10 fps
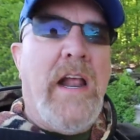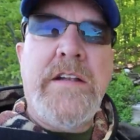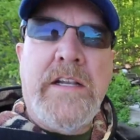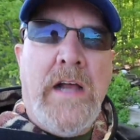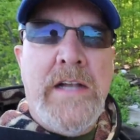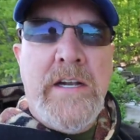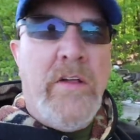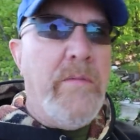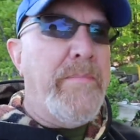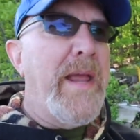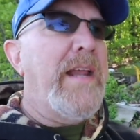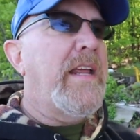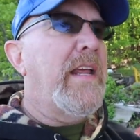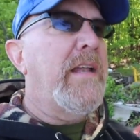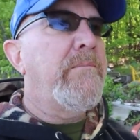then I did all the
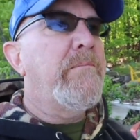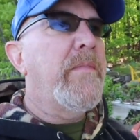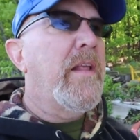bacon,